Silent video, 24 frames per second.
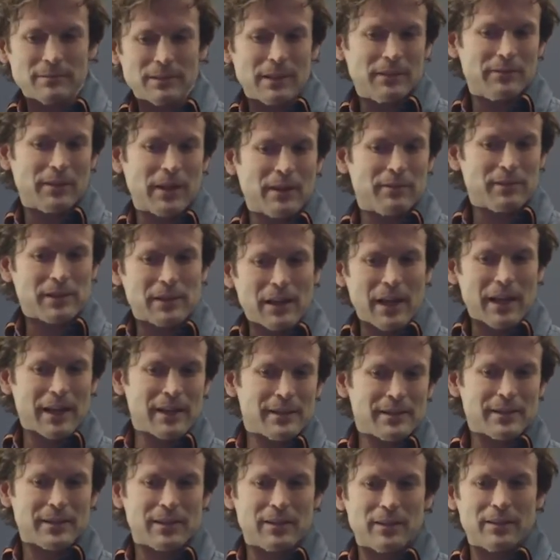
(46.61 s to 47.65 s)
if I have
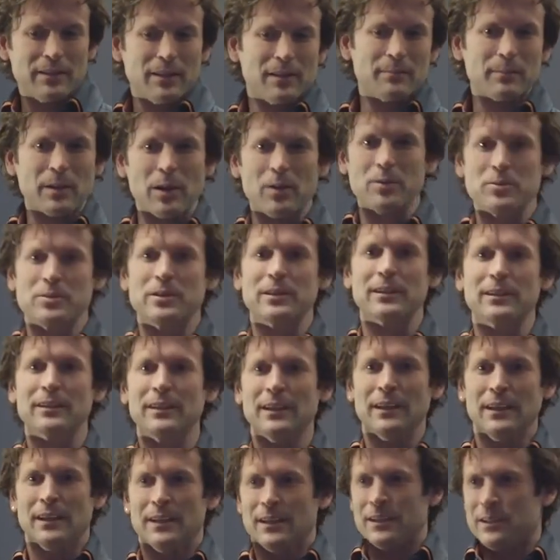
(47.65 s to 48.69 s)
clients here that I'm coaching,
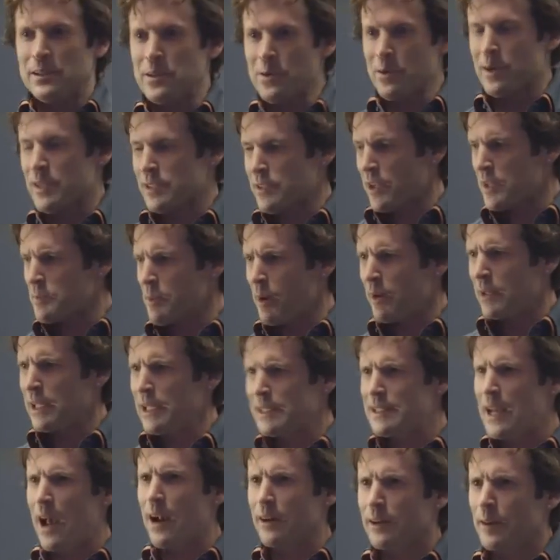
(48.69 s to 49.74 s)
New York is always about
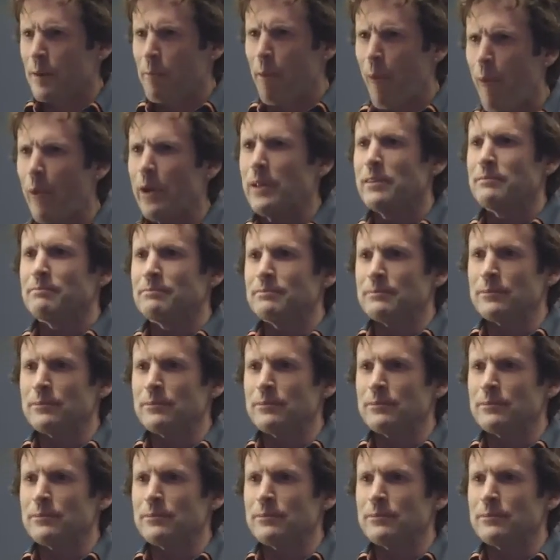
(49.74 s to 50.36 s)
get down to the point.